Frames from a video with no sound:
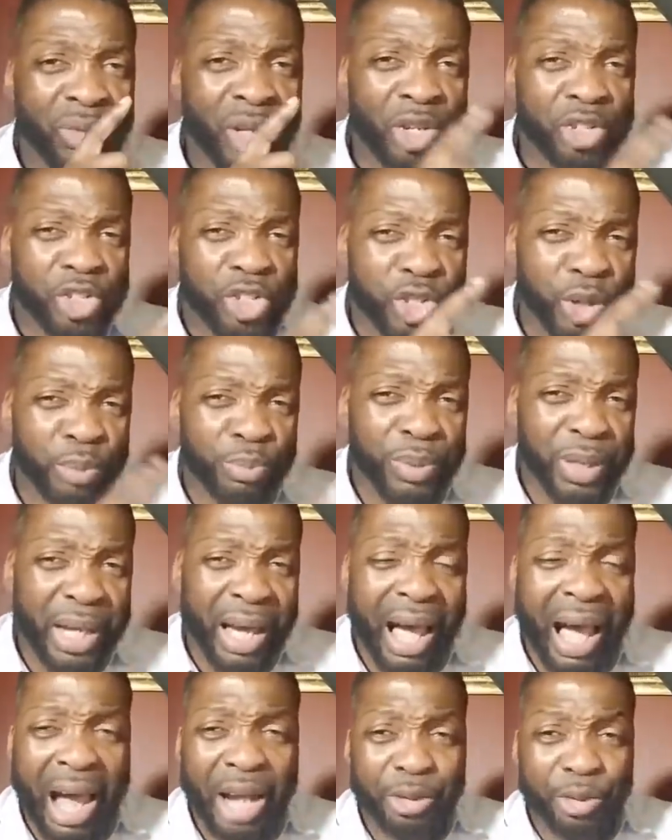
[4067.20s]
should be
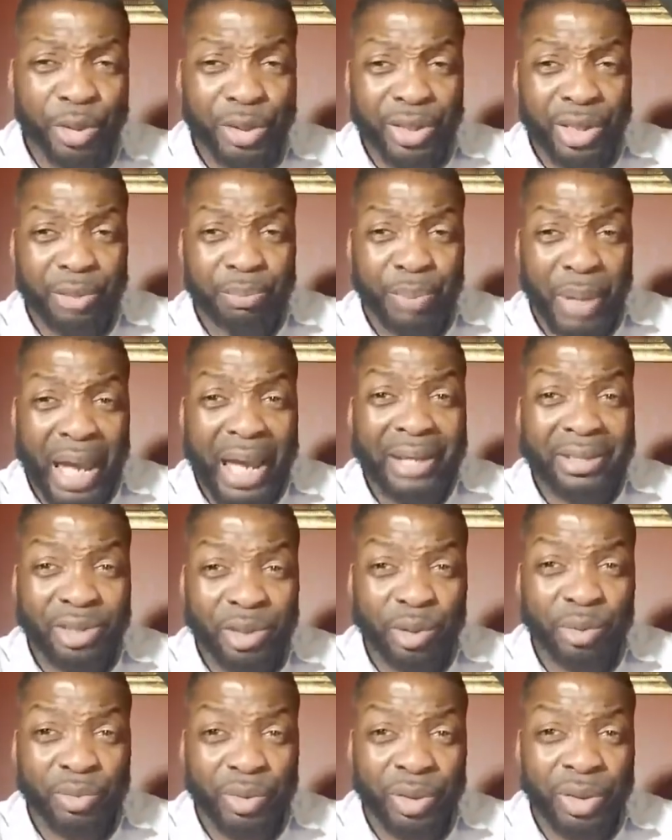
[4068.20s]
honoring the
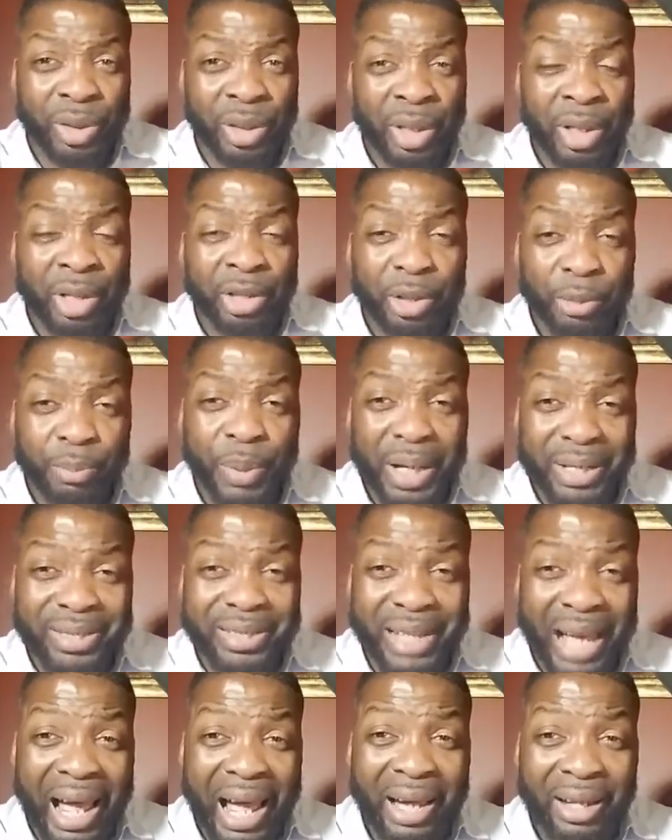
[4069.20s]
Passover, the
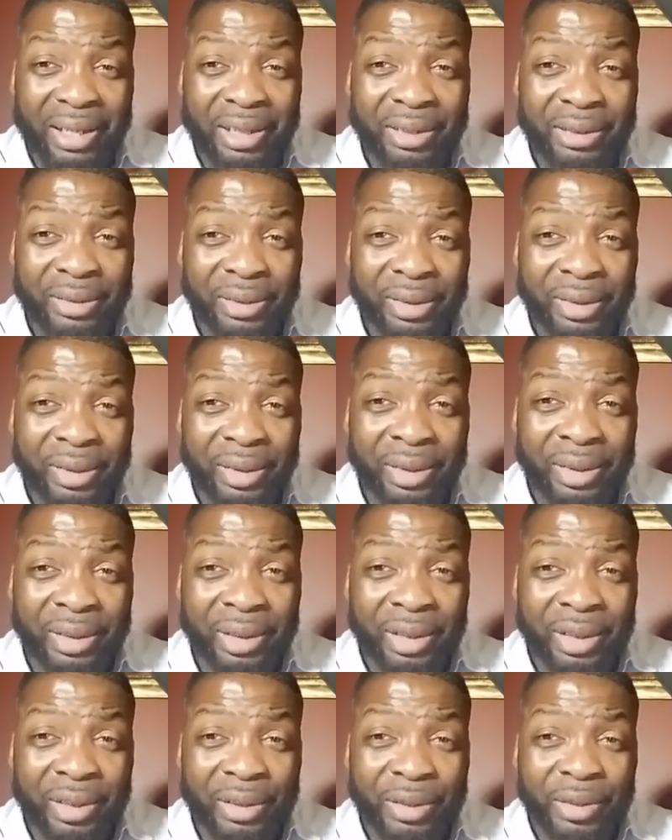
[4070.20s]
Pasach,
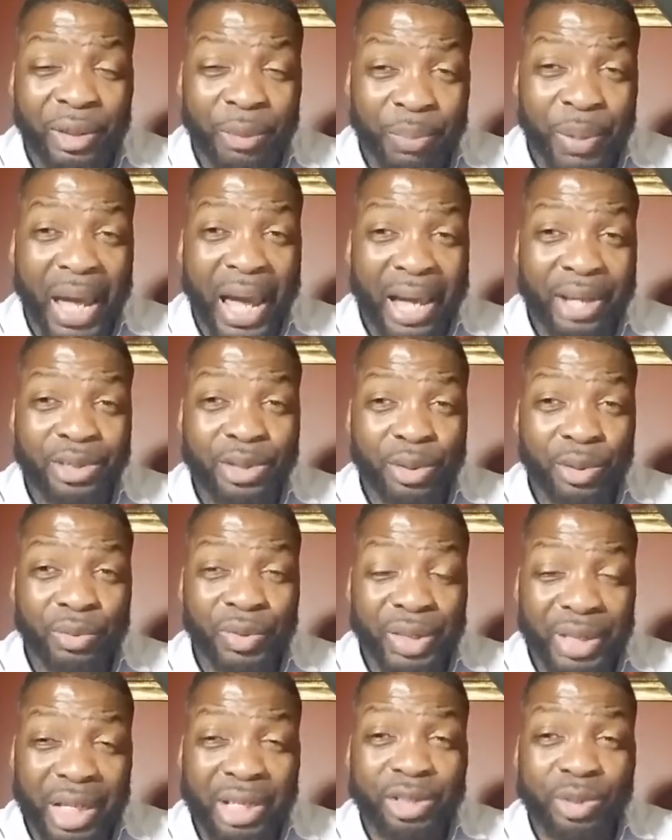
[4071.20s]
the Passover.
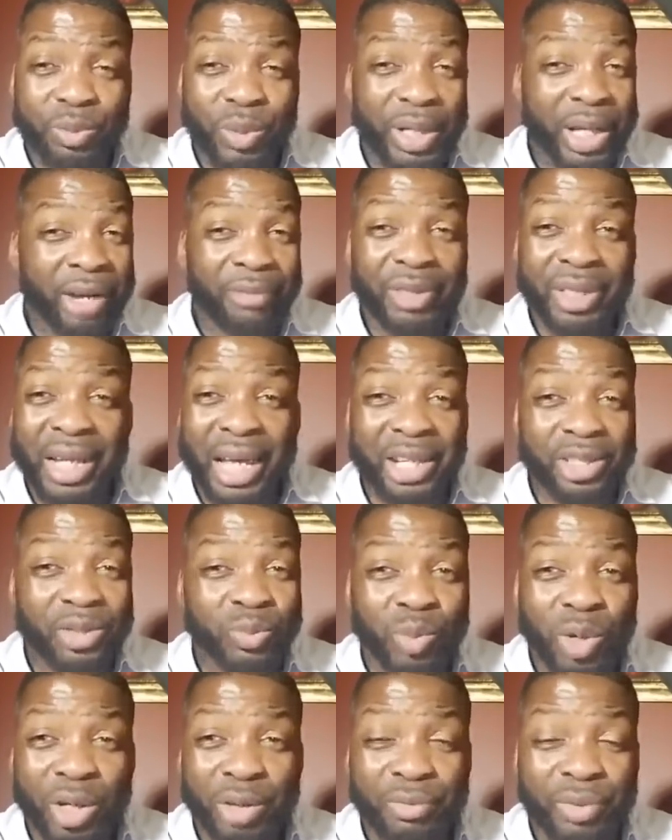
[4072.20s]
Guess what? Every last
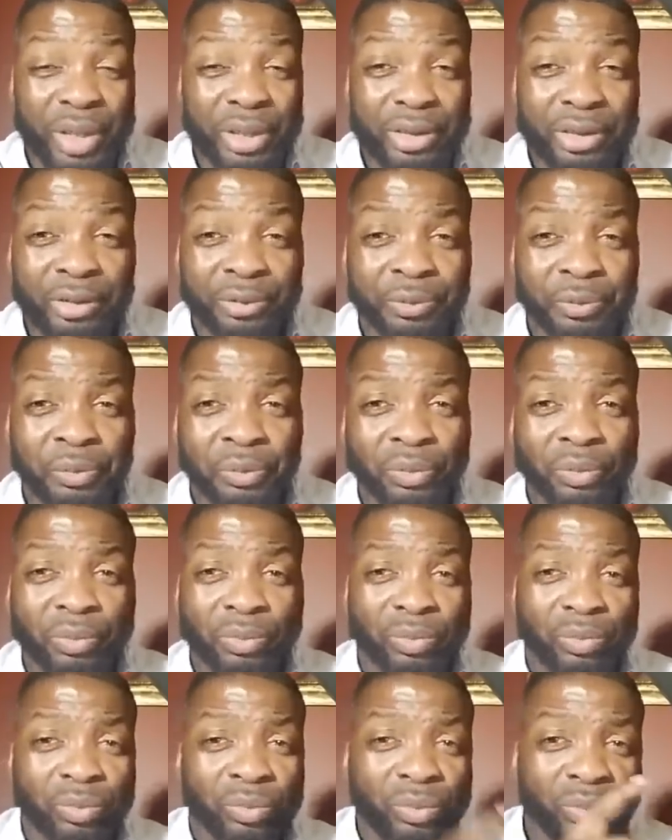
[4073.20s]
one of us,
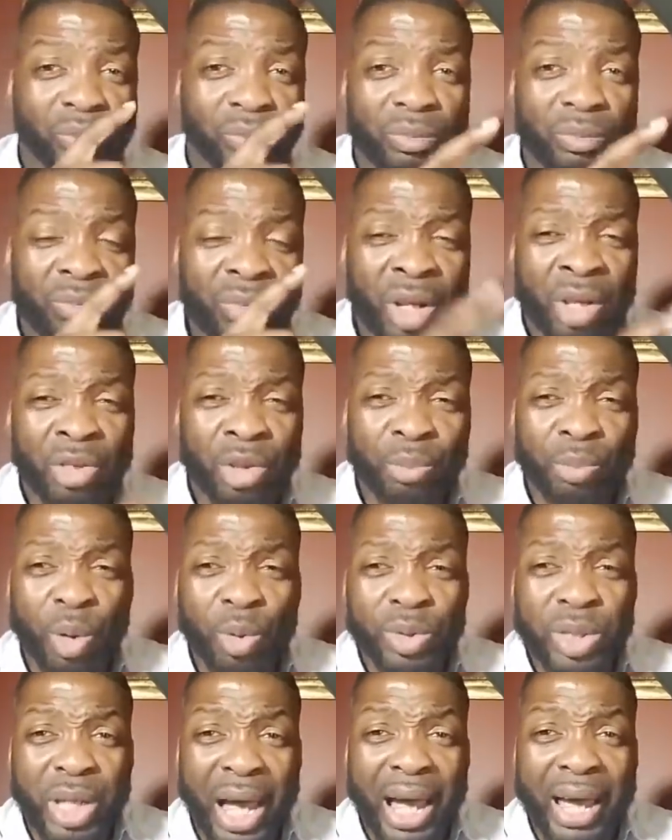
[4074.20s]
the
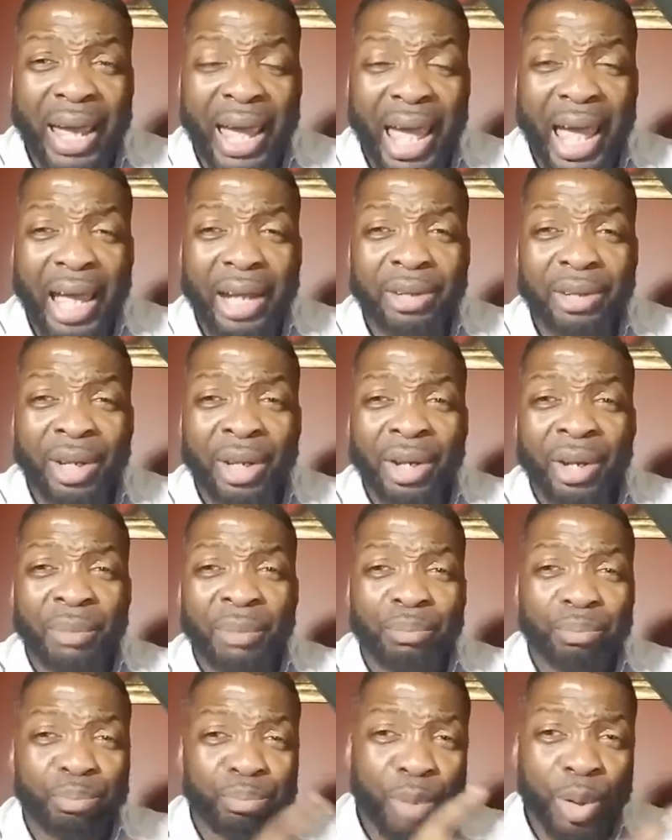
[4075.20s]
Most High had
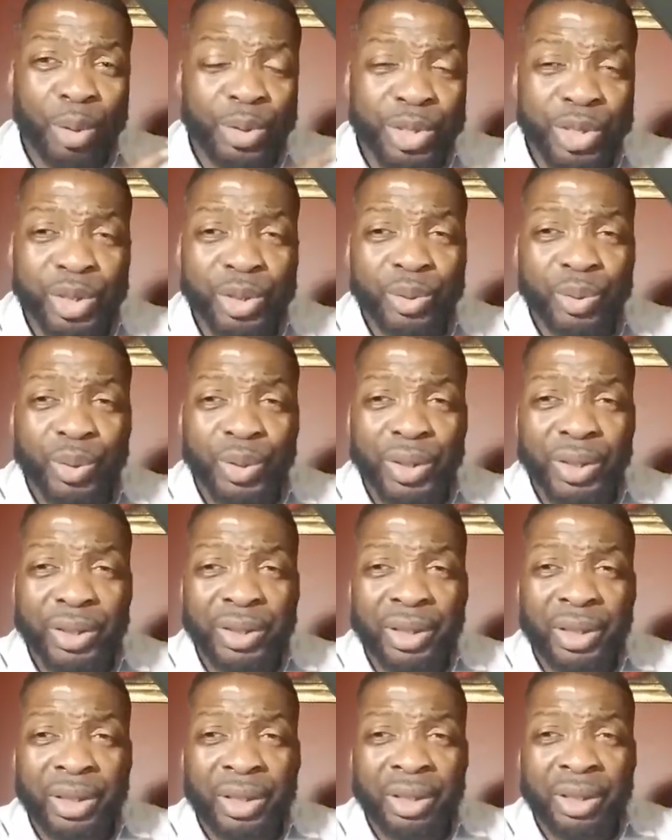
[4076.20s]
mercy on,
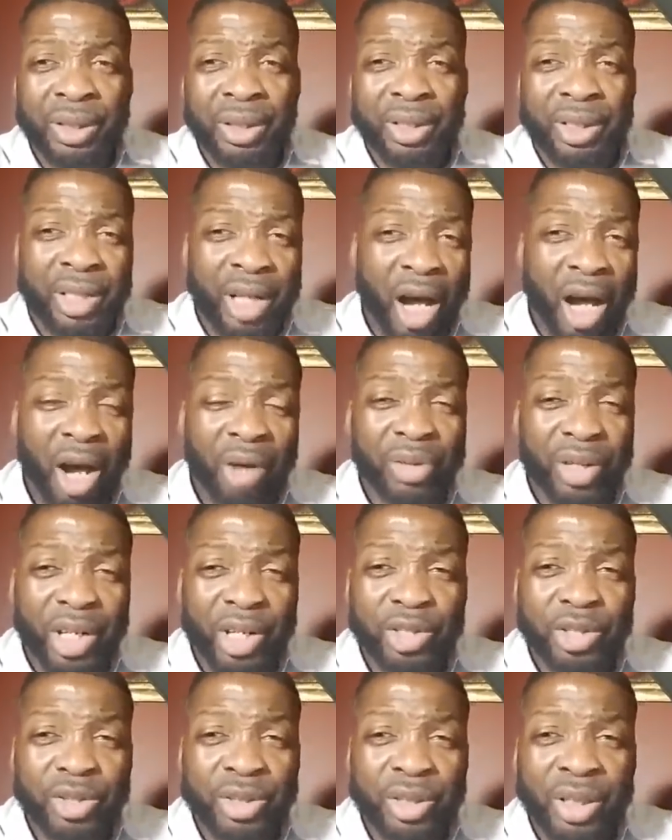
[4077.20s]
covered
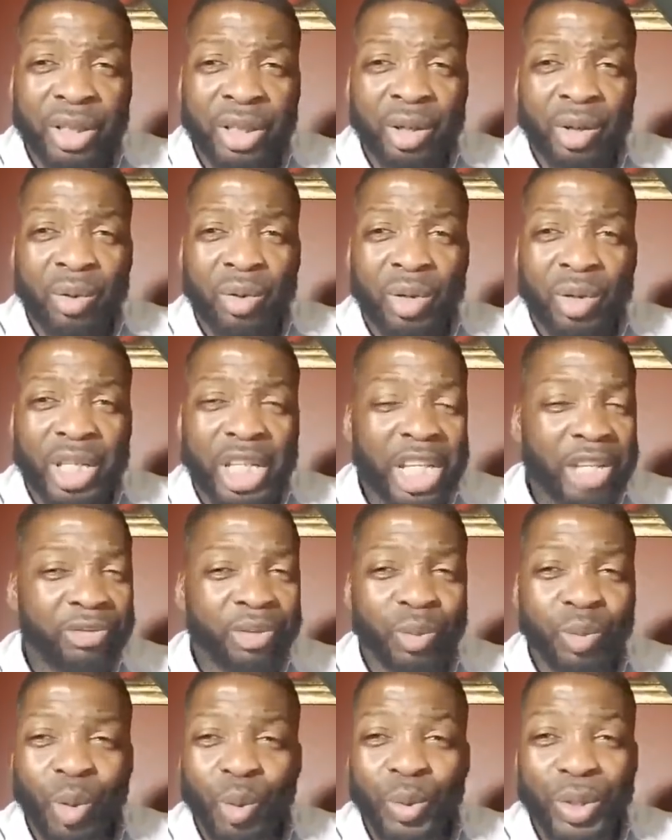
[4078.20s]
us
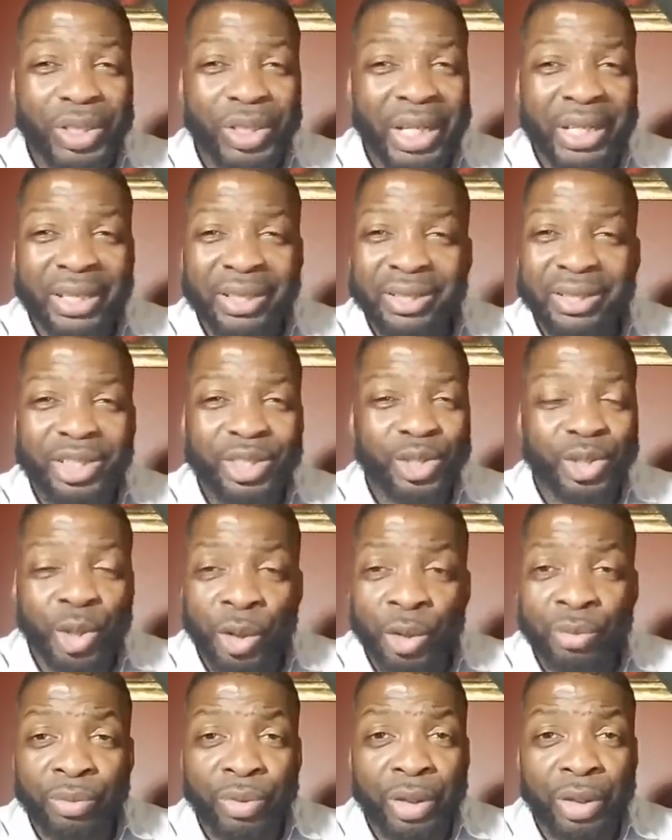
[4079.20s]
even when we didn't
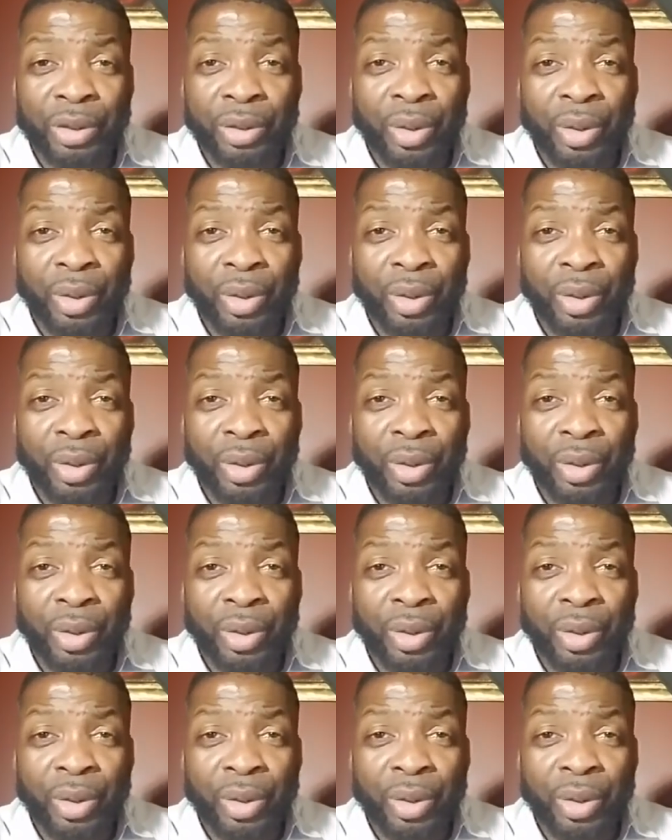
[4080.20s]
deserve it,